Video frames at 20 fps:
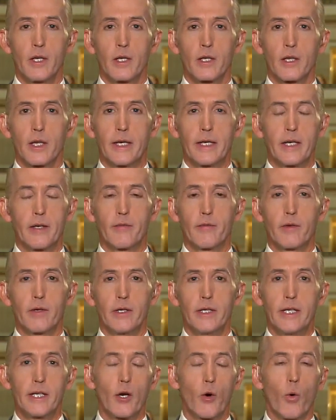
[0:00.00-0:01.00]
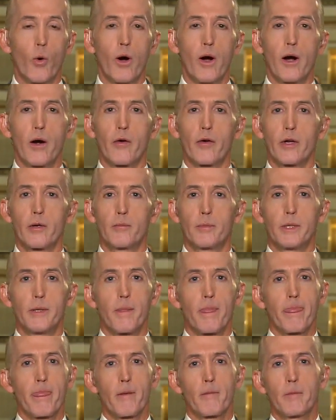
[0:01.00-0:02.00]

lane of inquiry, but,